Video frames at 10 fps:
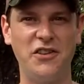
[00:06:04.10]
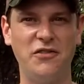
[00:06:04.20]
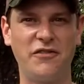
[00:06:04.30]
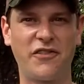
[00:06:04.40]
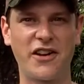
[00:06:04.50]
the
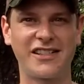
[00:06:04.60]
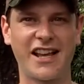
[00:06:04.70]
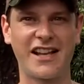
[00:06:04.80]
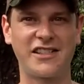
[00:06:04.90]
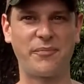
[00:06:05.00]

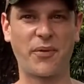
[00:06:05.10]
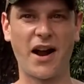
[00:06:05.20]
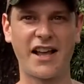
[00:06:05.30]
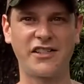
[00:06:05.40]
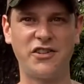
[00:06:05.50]
universe has
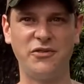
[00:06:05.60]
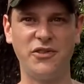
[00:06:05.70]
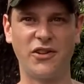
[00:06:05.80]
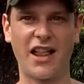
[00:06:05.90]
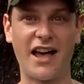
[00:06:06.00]
surprised you,
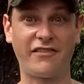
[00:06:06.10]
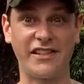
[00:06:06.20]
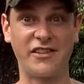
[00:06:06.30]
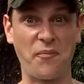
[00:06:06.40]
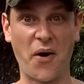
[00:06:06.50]
your
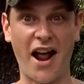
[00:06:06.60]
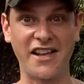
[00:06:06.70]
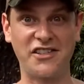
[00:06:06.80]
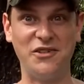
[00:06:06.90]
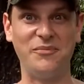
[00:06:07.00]
life has
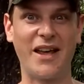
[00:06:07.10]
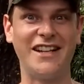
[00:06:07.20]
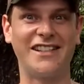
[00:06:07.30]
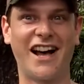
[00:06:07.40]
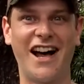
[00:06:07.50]
surprised you
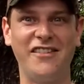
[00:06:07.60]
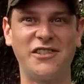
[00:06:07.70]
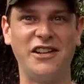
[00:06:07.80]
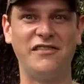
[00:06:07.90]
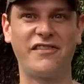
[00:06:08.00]
many
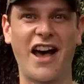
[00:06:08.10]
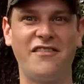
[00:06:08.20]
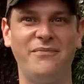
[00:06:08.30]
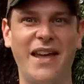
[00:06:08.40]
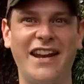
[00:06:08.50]
times, and you
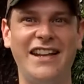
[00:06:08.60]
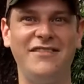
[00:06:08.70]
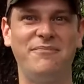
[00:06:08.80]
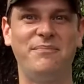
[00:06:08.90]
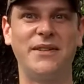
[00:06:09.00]
found
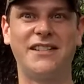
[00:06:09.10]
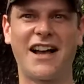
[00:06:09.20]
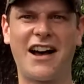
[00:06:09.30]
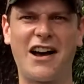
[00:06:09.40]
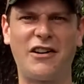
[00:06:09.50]
many
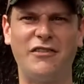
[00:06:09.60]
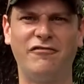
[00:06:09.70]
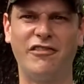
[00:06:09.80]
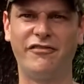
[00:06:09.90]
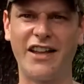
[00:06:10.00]
bizarre
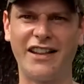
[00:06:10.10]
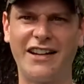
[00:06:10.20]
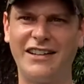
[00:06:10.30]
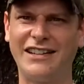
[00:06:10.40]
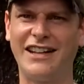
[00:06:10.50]
and
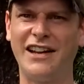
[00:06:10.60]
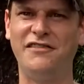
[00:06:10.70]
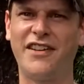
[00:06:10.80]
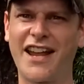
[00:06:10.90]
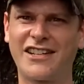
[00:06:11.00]
fulfilling
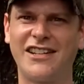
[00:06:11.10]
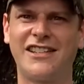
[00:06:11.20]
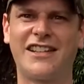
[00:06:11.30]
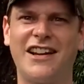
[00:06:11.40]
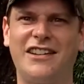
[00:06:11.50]

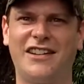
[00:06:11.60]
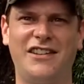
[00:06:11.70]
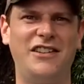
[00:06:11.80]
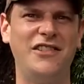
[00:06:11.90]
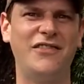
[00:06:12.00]
adventures that
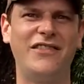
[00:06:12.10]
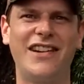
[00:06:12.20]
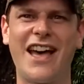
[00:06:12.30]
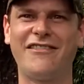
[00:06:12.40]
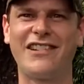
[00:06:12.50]
you
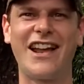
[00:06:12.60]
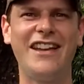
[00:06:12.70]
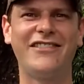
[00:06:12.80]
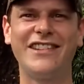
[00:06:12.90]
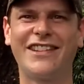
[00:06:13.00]
never
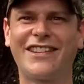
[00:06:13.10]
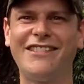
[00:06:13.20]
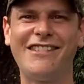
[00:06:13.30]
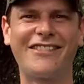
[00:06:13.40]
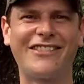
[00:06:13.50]
even
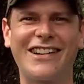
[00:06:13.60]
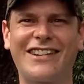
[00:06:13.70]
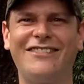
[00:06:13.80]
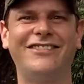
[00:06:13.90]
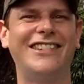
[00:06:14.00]
thought would
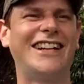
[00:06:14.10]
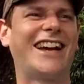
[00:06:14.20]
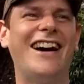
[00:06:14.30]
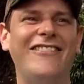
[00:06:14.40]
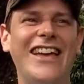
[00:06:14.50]

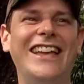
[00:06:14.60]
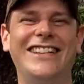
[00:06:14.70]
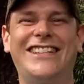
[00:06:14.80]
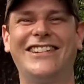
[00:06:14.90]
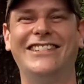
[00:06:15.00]
come
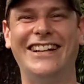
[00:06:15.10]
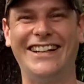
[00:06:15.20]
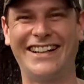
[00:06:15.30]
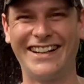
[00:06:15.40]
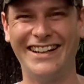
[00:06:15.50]
into
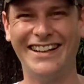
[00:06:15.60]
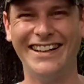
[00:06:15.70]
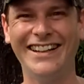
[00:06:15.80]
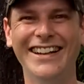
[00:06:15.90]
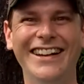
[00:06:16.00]
it.
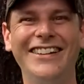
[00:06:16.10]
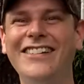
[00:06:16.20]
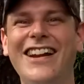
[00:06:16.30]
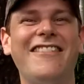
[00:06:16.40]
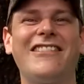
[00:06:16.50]

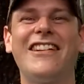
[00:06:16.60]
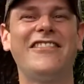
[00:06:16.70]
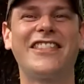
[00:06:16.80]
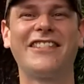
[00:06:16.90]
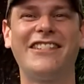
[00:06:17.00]
You never
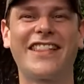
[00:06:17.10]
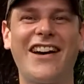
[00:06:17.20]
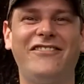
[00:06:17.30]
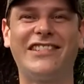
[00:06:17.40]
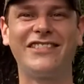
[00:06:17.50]
even thought
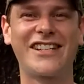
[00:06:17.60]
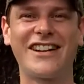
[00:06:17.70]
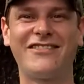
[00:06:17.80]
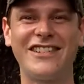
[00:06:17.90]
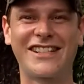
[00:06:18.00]
that
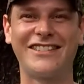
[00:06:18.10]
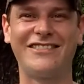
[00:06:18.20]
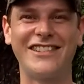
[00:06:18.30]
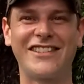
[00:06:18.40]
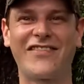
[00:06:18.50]
bullshit was
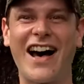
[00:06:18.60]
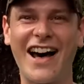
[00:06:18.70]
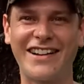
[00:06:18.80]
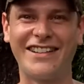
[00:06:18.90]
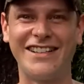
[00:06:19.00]
a
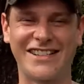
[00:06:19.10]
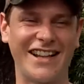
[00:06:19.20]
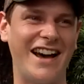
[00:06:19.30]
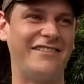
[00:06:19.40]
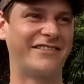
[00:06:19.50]
part of
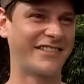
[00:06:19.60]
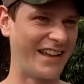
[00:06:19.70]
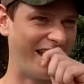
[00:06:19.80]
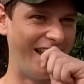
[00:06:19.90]
this life.